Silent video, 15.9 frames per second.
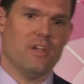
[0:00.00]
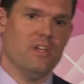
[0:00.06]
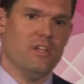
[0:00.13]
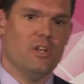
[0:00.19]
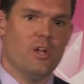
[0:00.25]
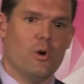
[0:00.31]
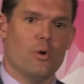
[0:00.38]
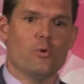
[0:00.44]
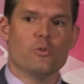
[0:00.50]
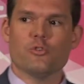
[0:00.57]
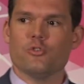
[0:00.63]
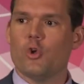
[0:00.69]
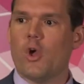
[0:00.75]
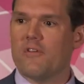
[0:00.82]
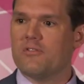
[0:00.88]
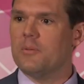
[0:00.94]
You
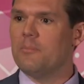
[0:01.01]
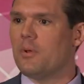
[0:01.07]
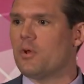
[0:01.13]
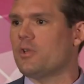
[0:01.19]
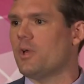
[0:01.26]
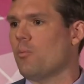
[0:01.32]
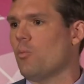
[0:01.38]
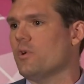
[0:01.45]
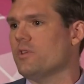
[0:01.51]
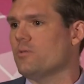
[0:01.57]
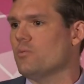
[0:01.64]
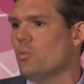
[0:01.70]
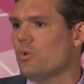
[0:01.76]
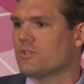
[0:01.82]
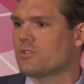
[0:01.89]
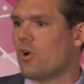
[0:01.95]
have to build up
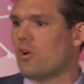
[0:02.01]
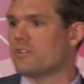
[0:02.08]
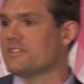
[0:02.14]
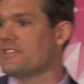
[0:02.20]
what's called